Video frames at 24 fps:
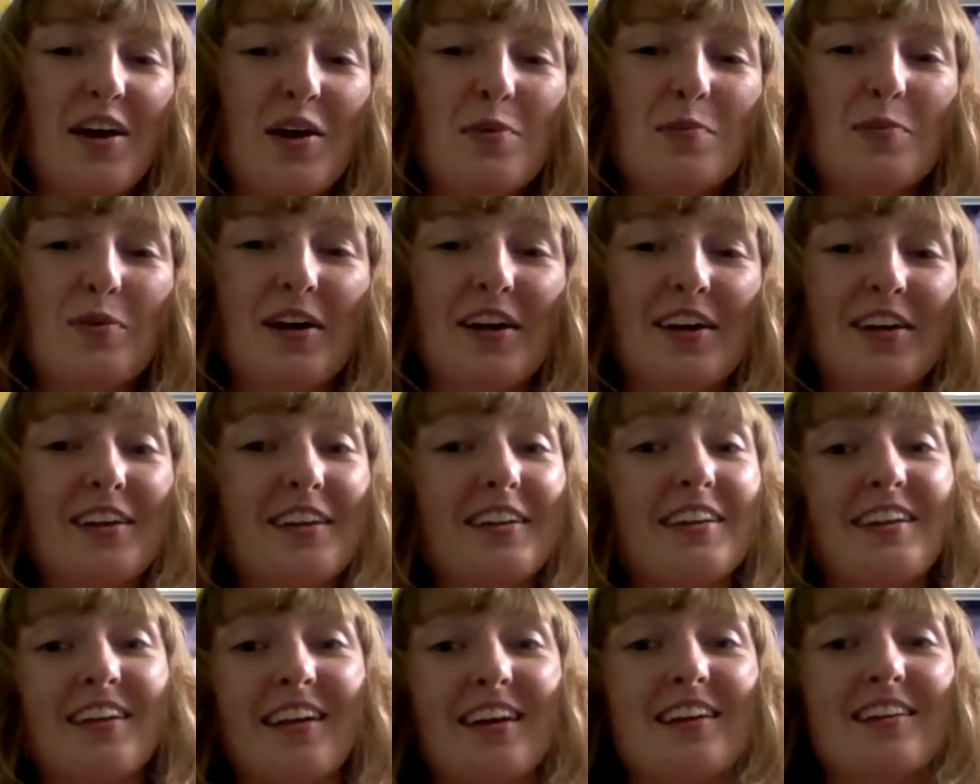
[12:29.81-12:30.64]
But
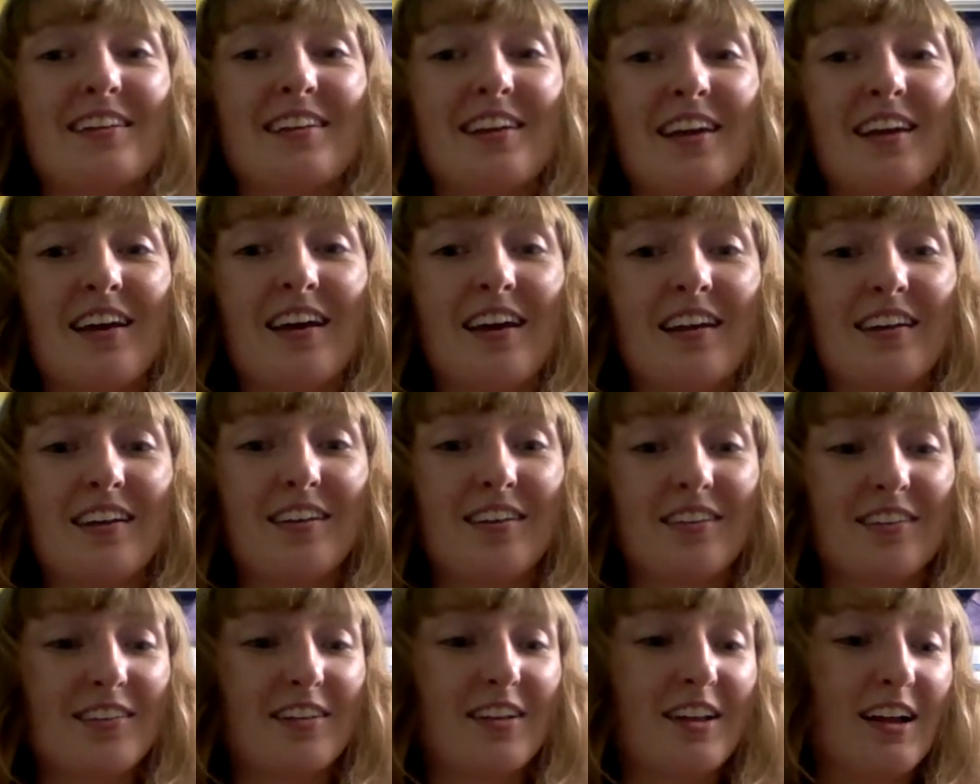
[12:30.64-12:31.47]
it
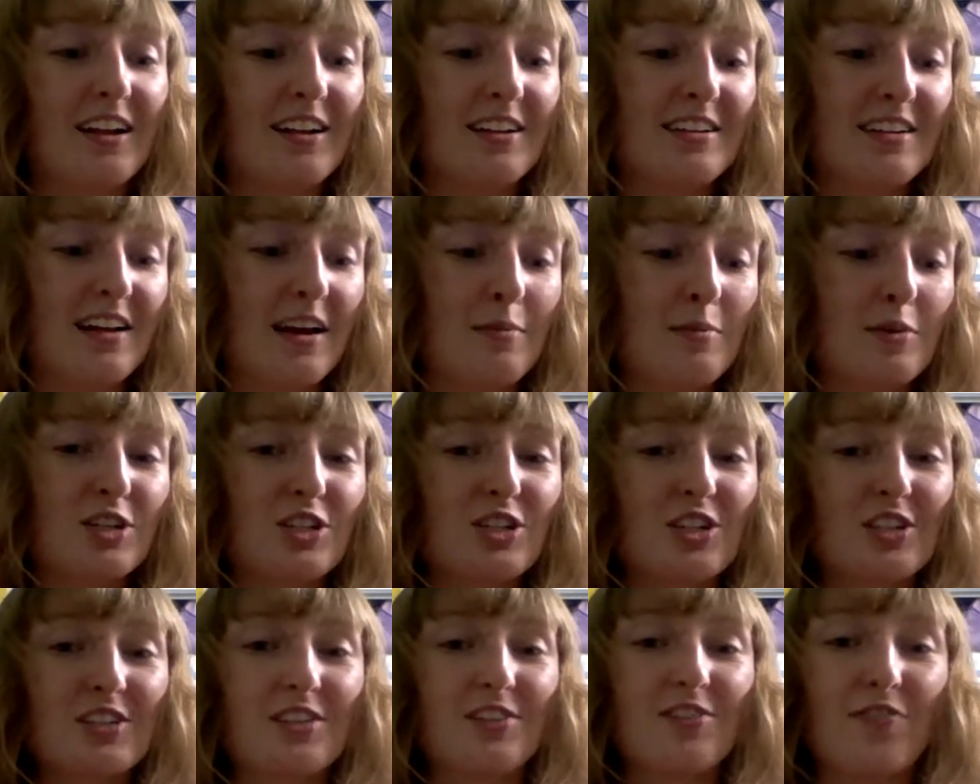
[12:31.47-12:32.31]
deals a lot of damage.
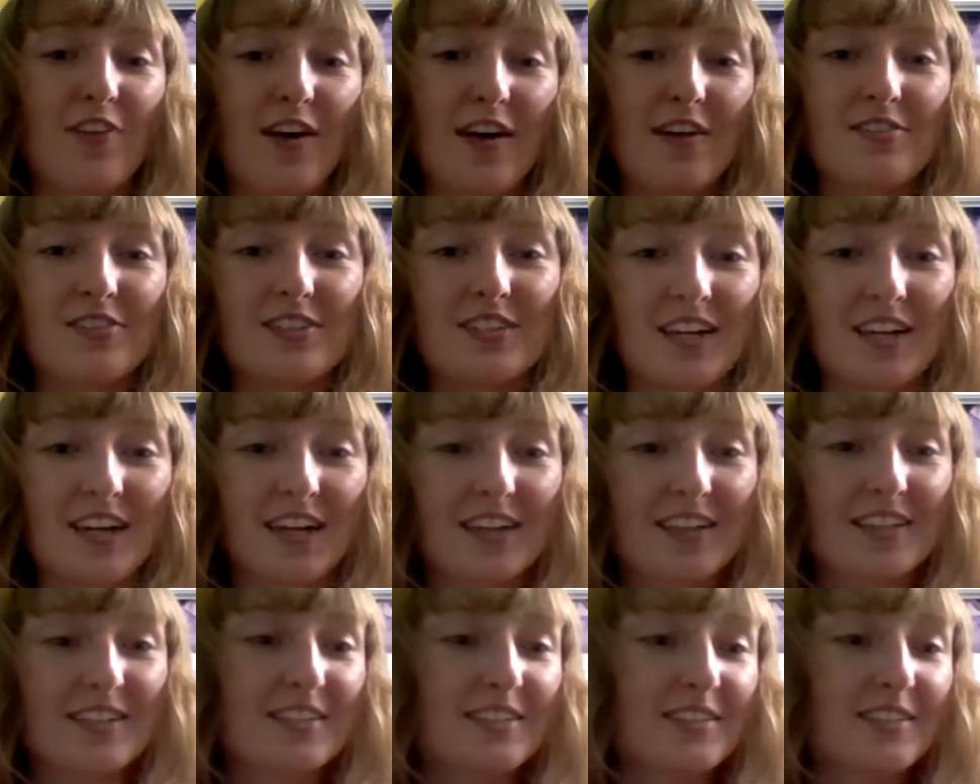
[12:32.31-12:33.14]
It's a
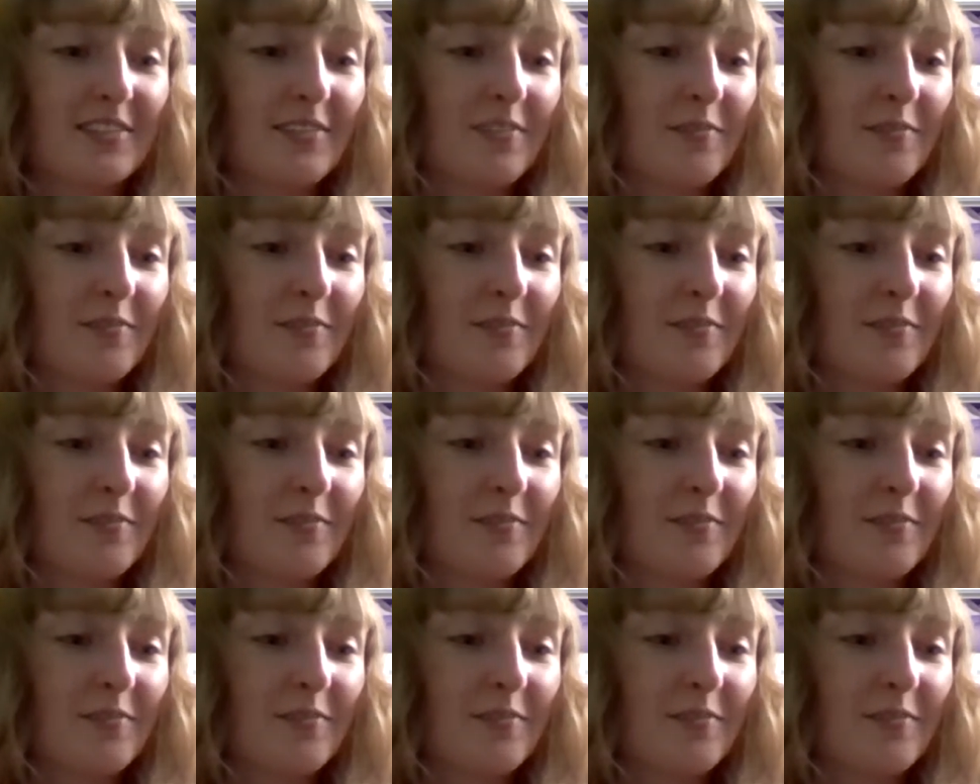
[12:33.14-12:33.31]
5/6.